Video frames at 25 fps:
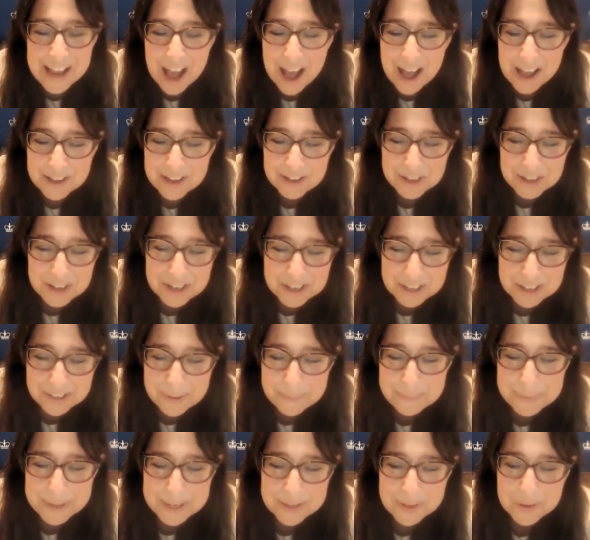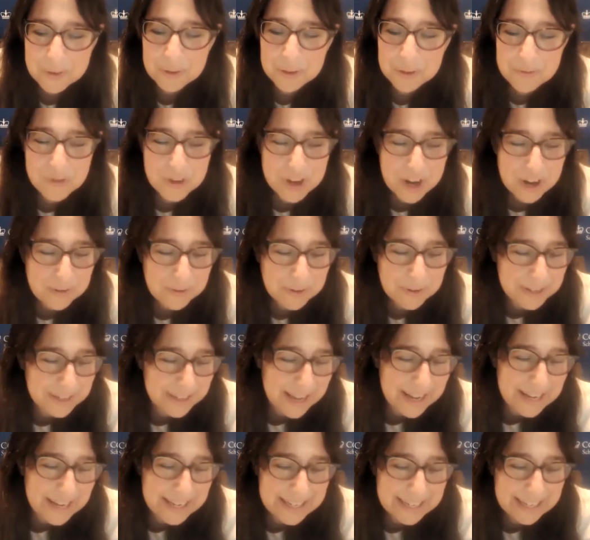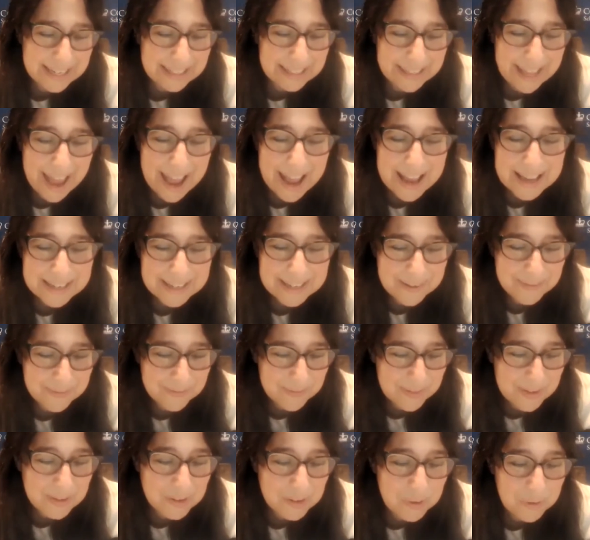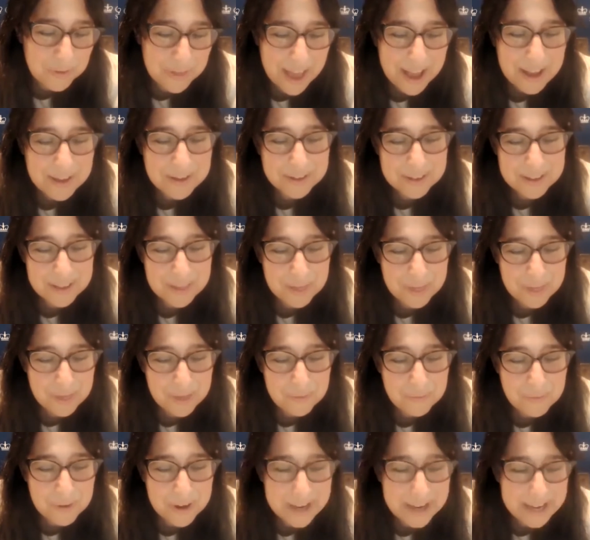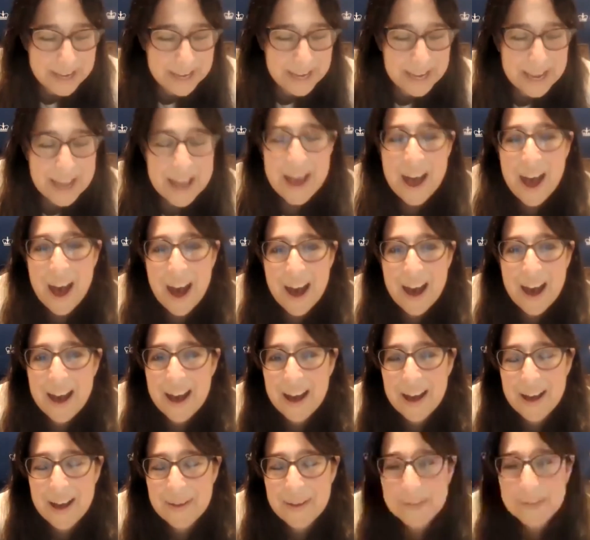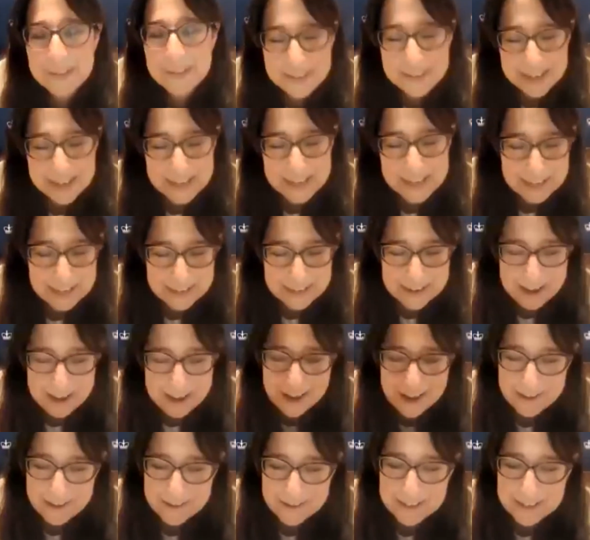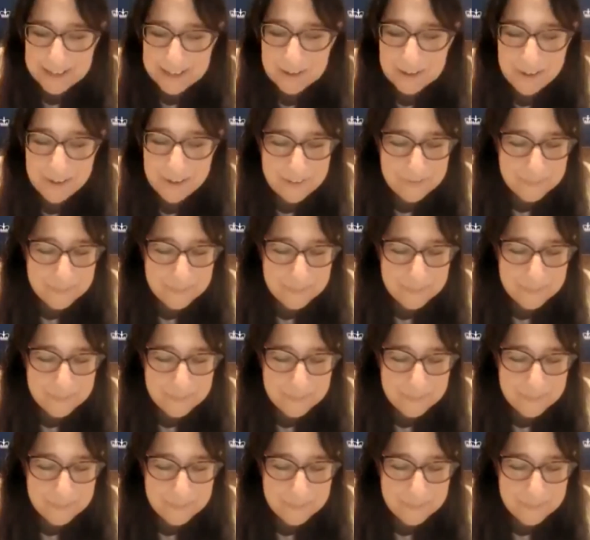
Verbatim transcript: at Columbia School of General Studies class of 2003. Uh, Dean, uh, Dean Graf